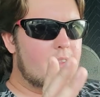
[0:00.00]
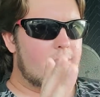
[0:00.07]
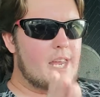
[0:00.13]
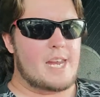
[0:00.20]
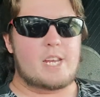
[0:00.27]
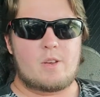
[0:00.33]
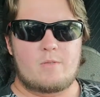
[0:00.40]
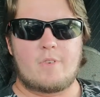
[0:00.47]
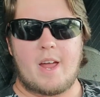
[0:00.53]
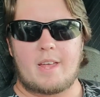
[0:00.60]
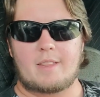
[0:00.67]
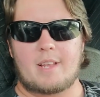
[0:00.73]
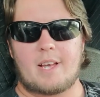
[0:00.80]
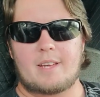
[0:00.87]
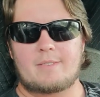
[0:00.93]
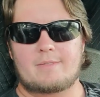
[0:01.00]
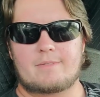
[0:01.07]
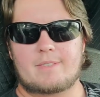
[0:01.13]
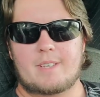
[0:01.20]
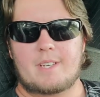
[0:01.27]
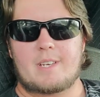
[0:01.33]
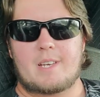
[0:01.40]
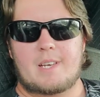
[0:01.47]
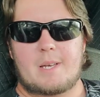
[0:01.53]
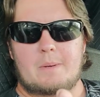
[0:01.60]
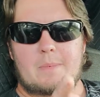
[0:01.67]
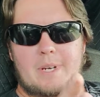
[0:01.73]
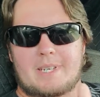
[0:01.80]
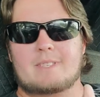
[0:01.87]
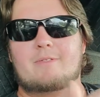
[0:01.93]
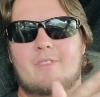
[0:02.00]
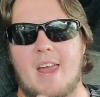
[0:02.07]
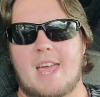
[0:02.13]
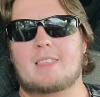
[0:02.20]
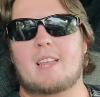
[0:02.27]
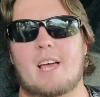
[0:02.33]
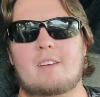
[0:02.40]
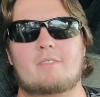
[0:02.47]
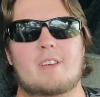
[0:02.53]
Thank you, van life, because van life